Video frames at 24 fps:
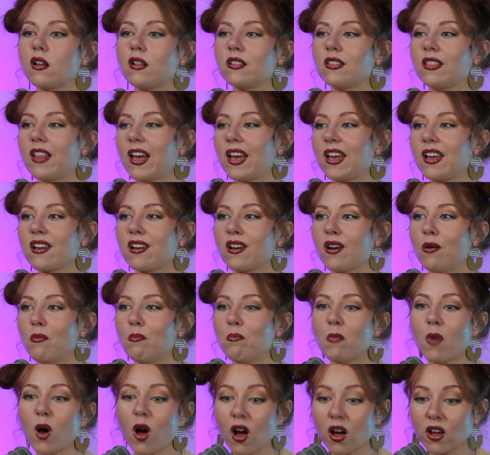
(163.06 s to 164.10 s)
like
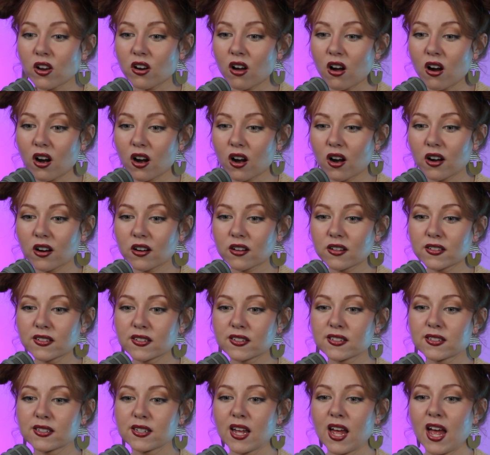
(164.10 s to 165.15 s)

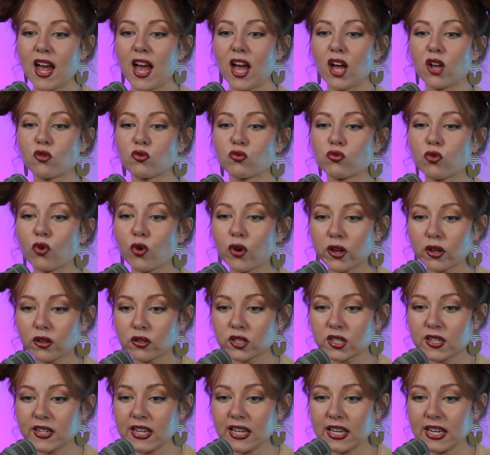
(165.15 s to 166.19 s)
monarchs and
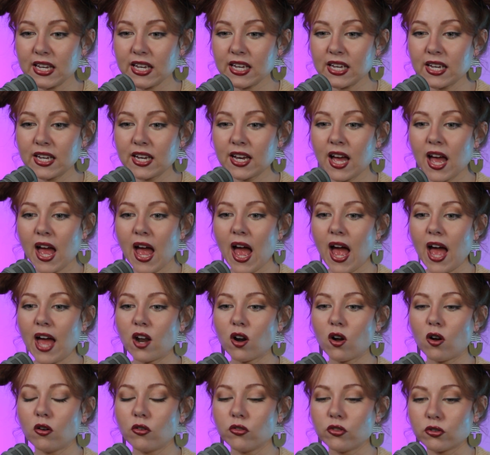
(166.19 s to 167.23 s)
royalty
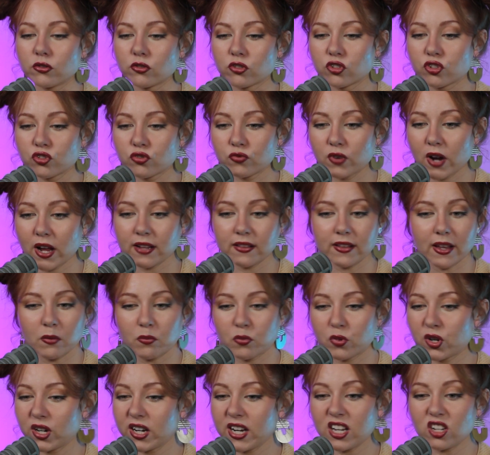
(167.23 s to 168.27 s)
and all those like
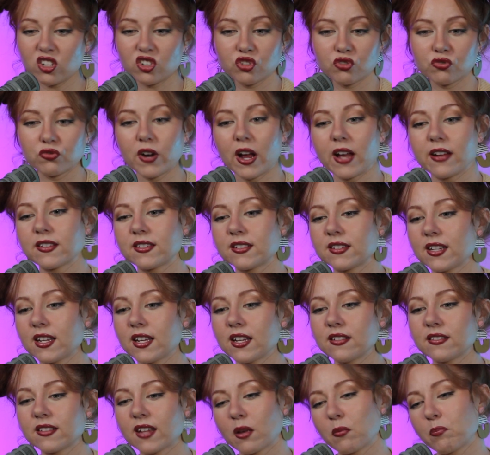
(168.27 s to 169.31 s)
pretty
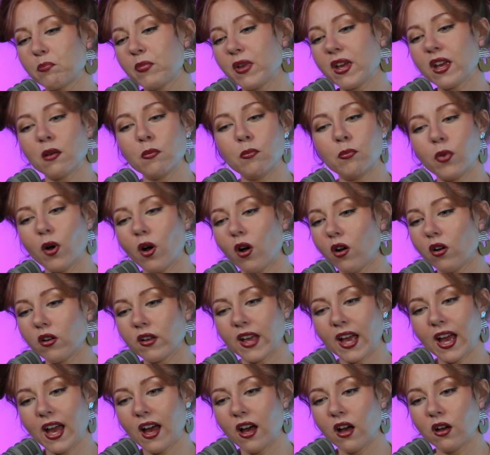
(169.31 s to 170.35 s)
dresses, like big ball
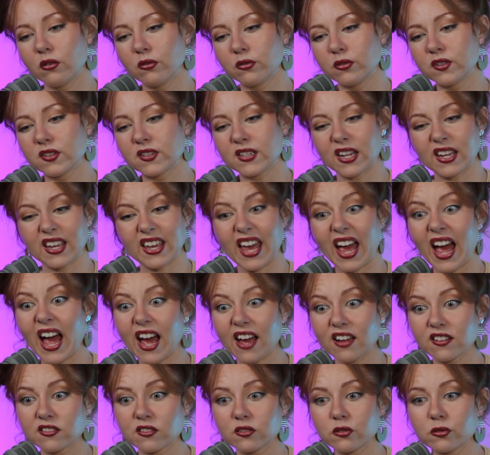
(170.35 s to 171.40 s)
gowns and
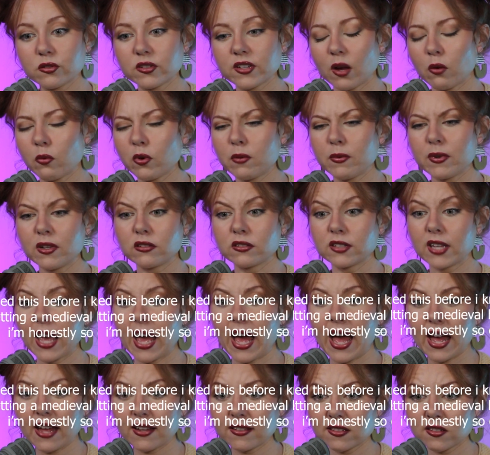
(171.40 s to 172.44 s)
castles. I want to build
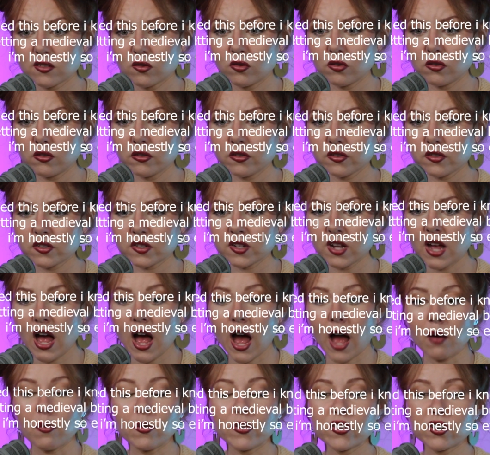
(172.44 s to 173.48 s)
castles.
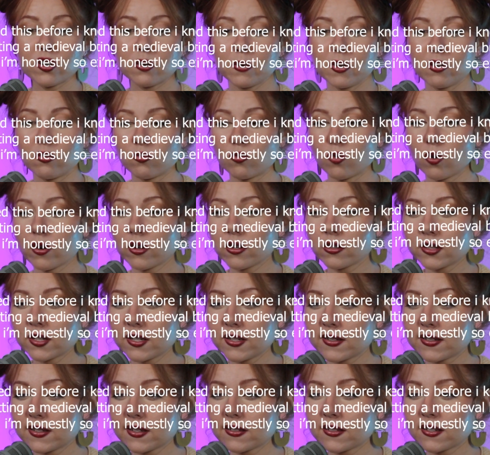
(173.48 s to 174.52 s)
I want there to be a
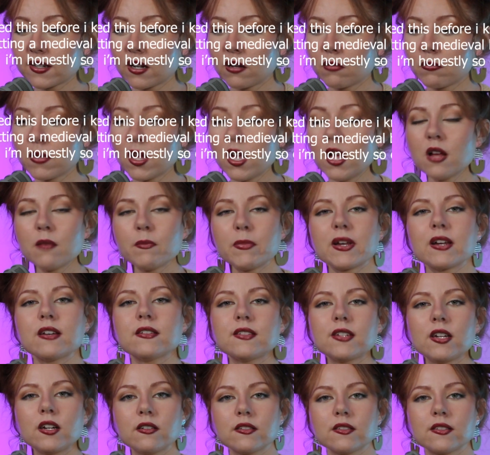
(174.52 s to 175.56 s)
royalty system
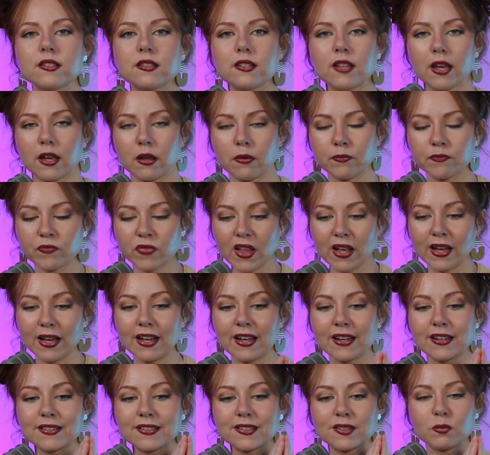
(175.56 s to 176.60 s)
because here's the thing.
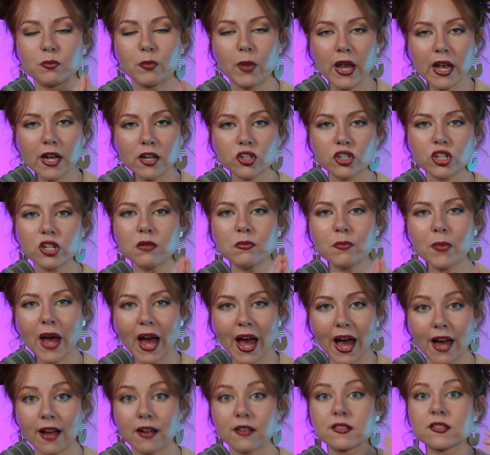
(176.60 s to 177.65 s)
Expansion
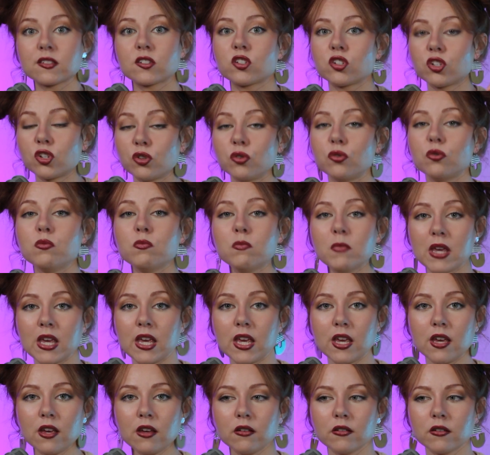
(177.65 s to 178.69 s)
packs to
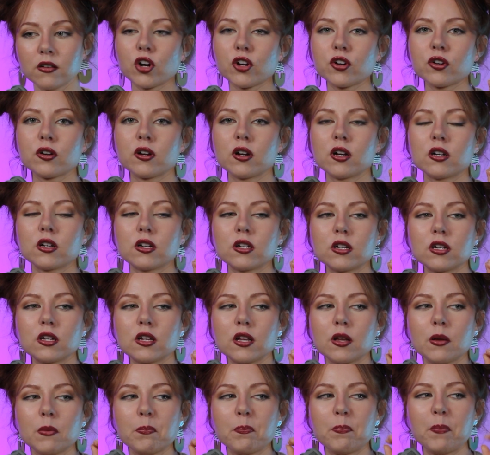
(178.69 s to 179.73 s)
me are
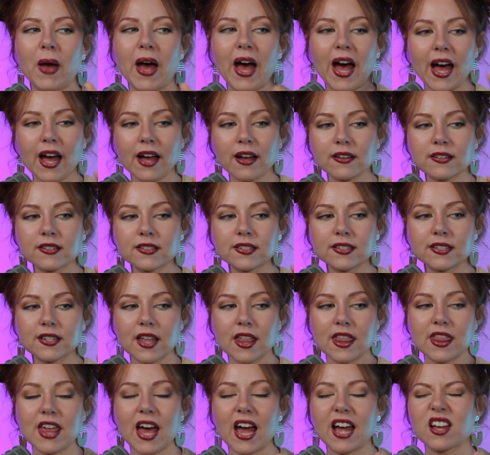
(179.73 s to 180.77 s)
packs
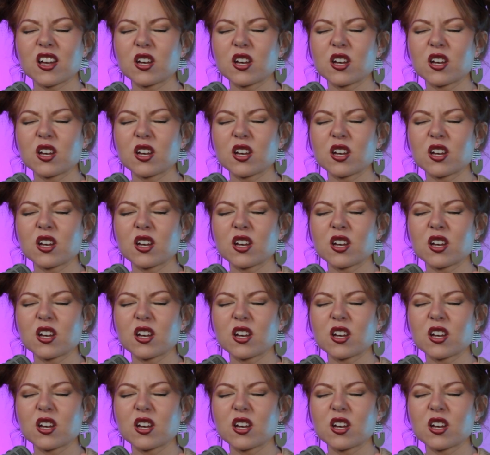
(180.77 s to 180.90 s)
that